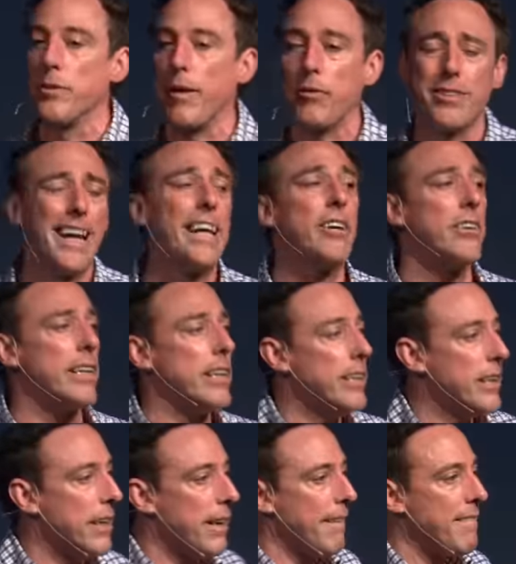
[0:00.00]
I was angry.
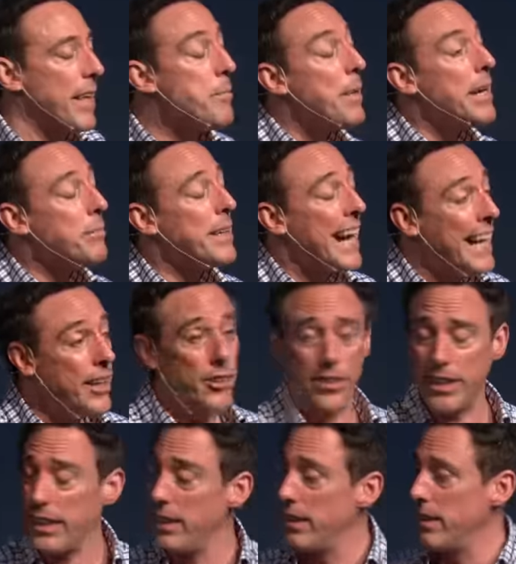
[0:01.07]
It made me
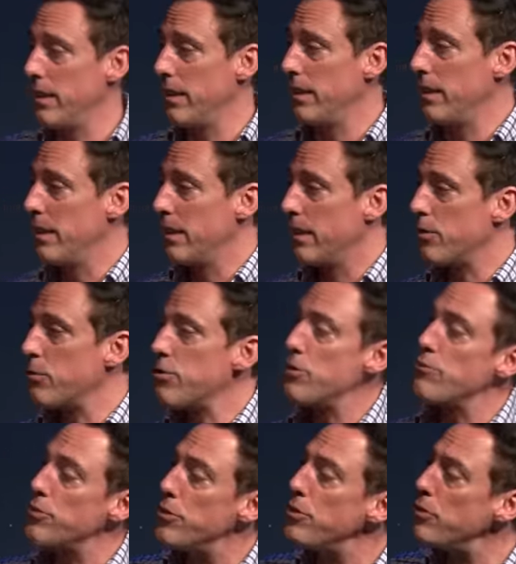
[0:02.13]
angry. That's what you
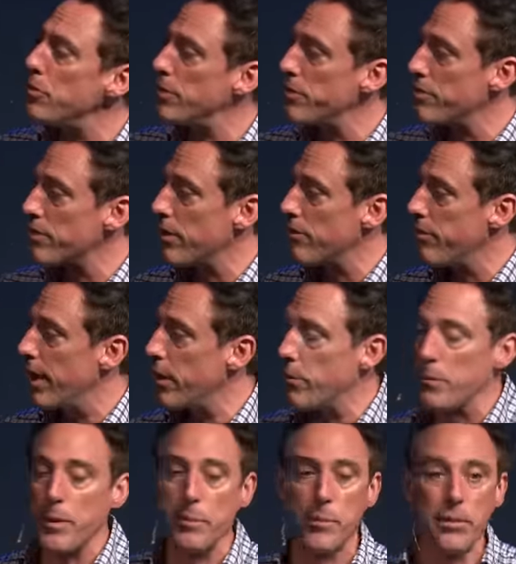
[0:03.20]
do when you start fighting with
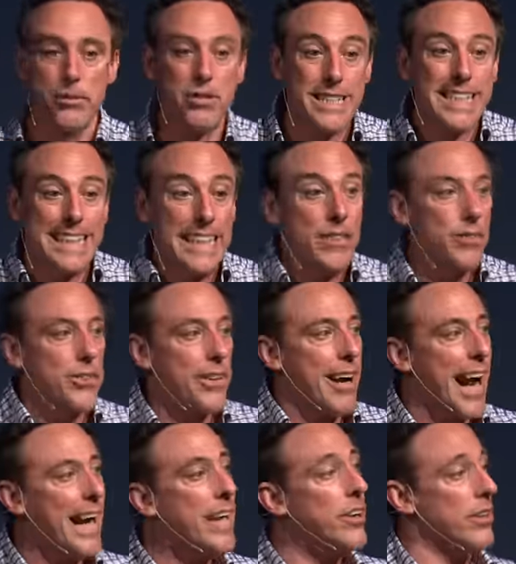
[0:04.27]
people. You just kindle their
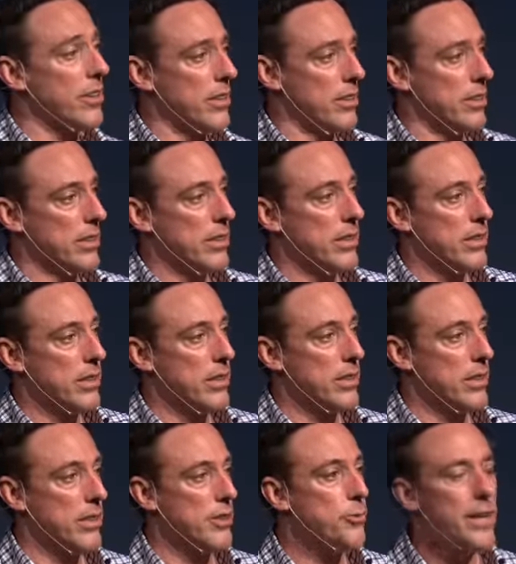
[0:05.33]
anger.
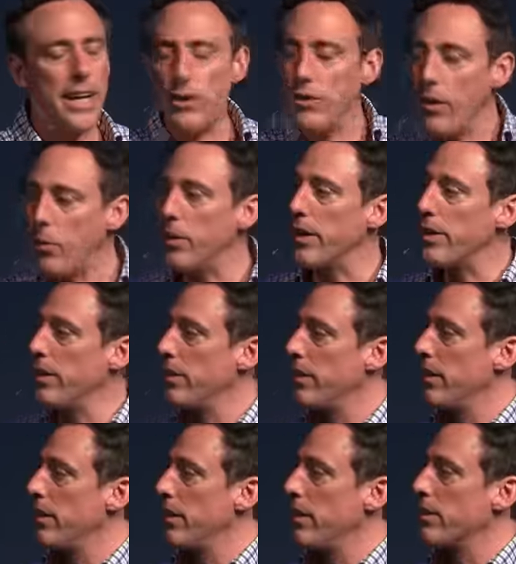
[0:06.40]
You get nowhere.
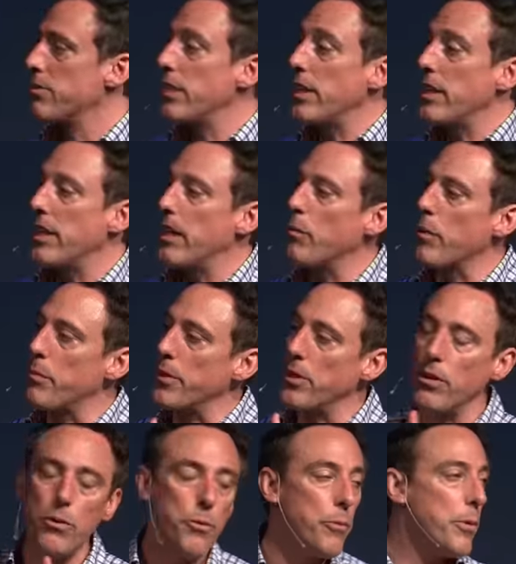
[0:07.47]
And so I didn't get anywhere. But you
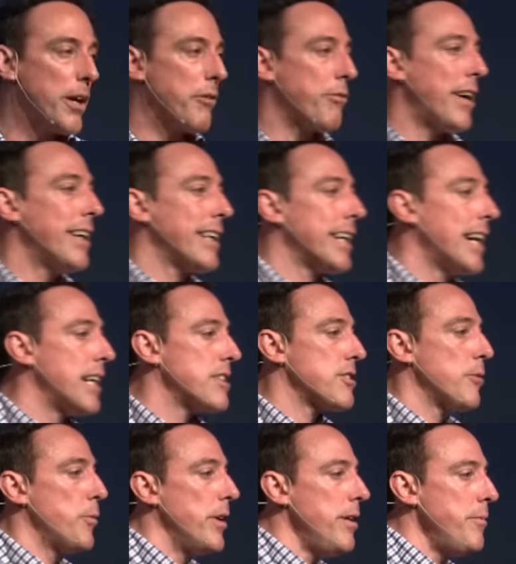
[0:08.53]
know when I finally got
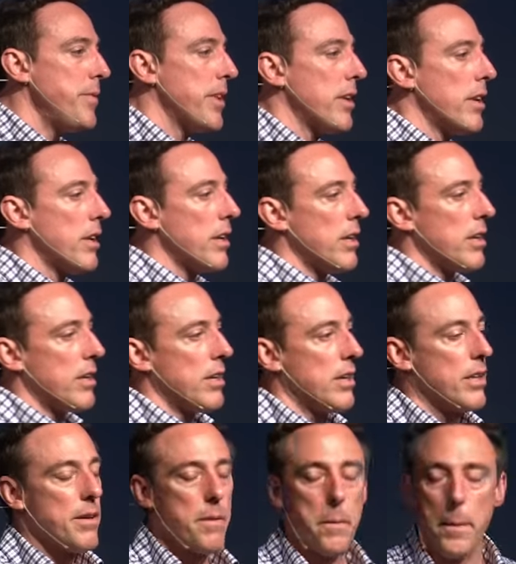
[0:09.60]
somewhere?
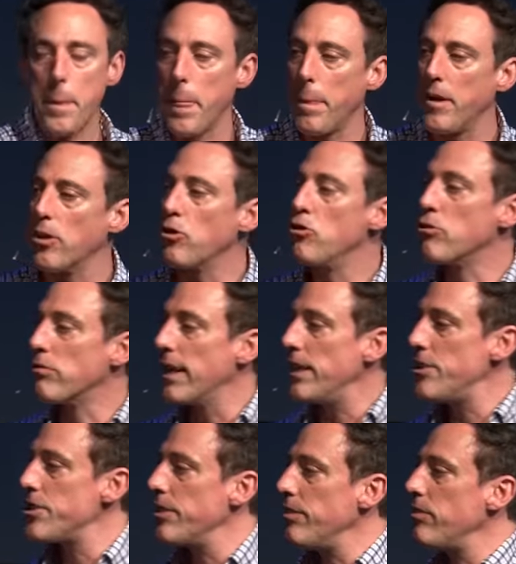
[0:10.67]

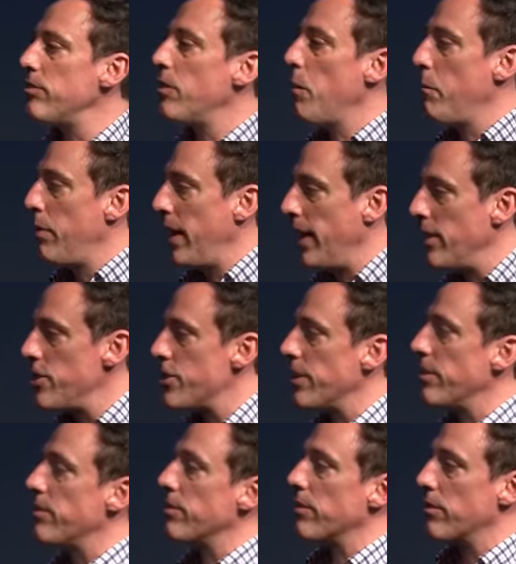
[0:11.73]
Gracious,
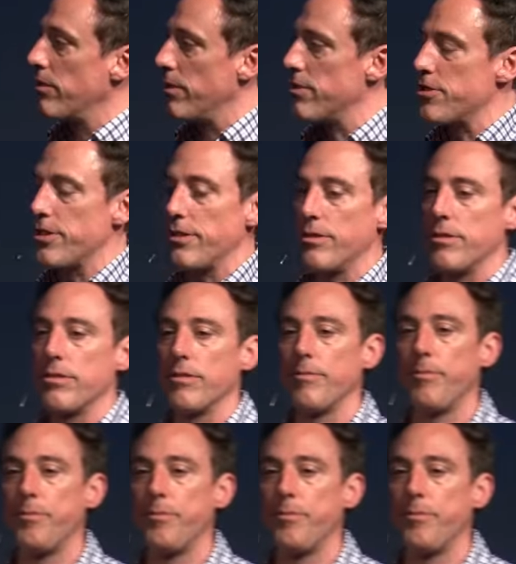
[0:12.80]
patient Christians.